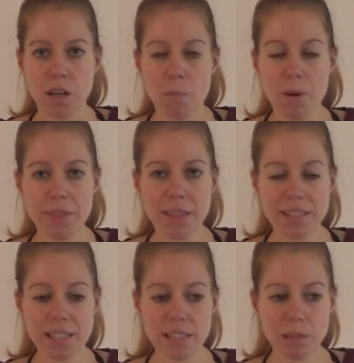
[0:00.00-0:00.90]
But
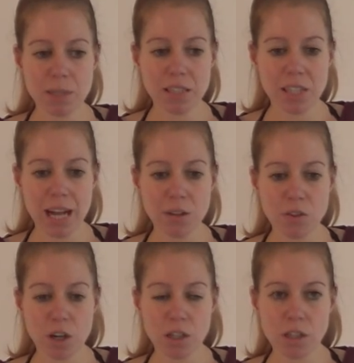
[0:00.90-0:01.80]
this is not because owls
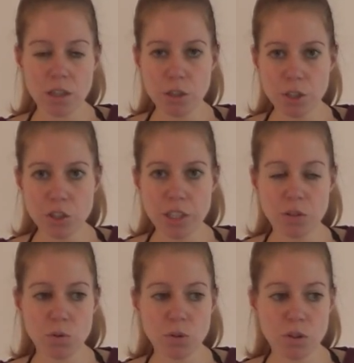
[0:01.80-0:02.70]
are allergic
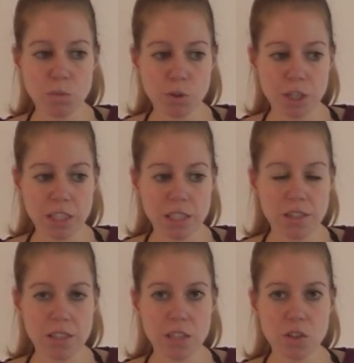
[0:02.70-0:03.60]
to those
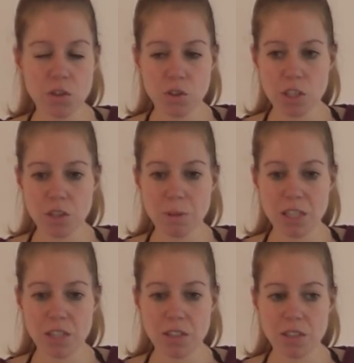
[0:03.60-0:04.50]
products, it's just
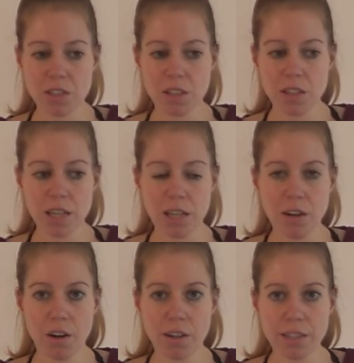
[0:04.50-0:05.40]
because
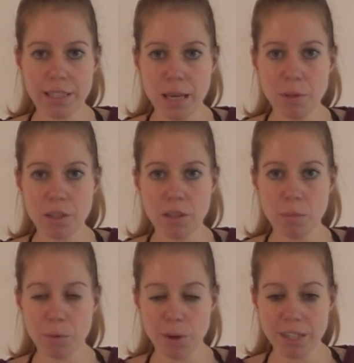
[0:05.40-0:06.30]
it are
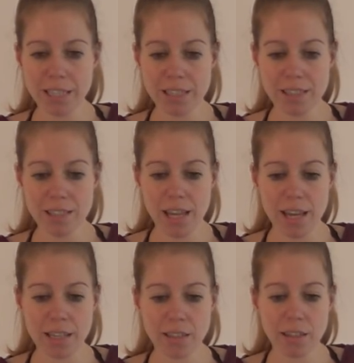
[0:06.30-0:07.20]
chemical products
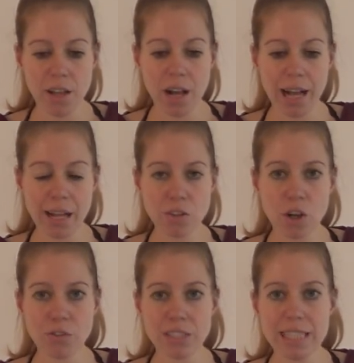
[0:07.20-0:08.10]
and owls
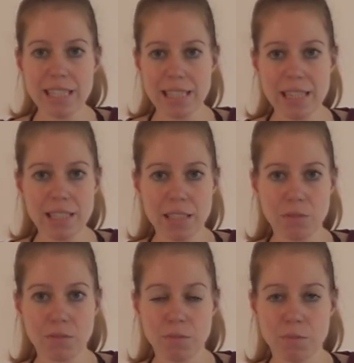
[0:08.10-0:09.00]
are really sensitive.